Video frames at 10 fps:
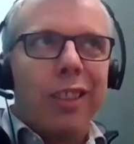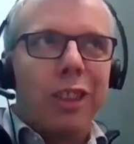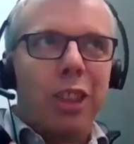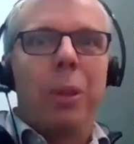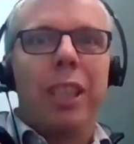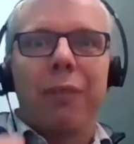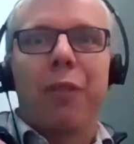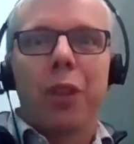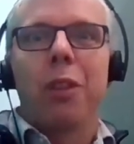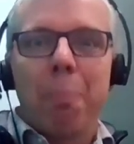doing it
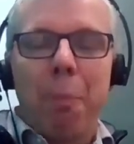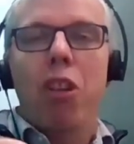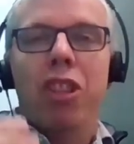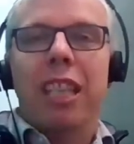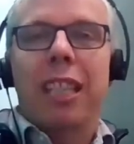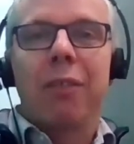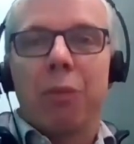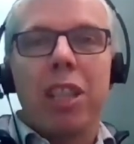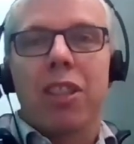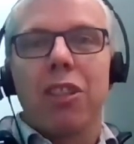for the box ticking
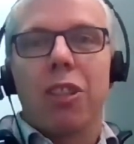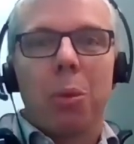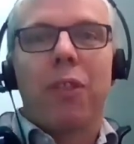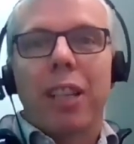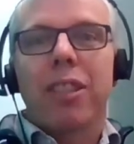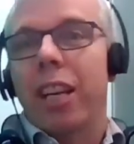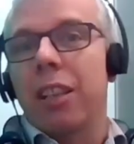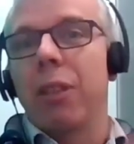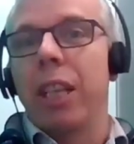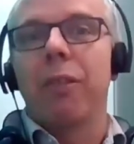reason to advance their
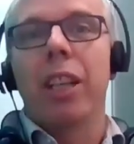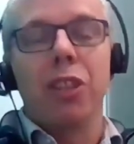career, right?